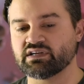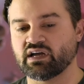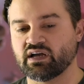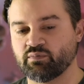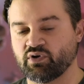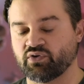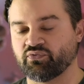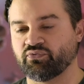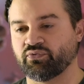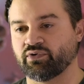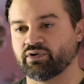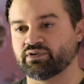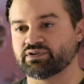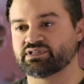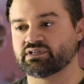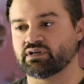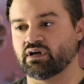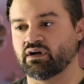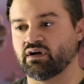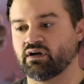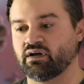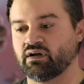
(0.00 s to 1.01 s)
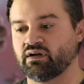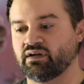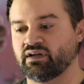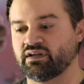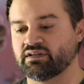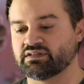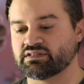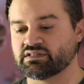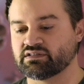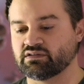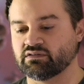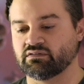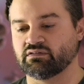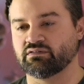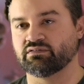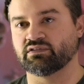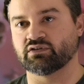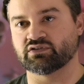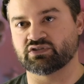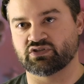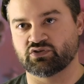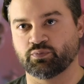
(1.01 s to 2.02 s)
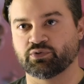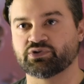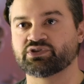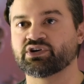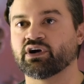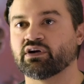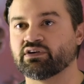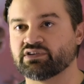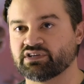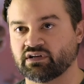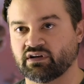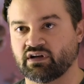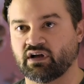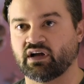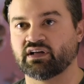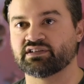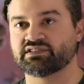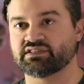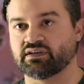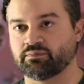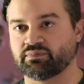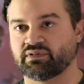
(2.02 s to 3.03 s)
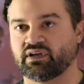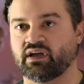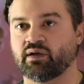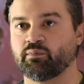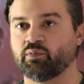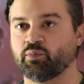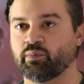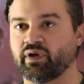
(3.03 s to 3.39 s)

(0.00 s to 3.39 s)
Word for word: time at first uh, until the supercharging concept came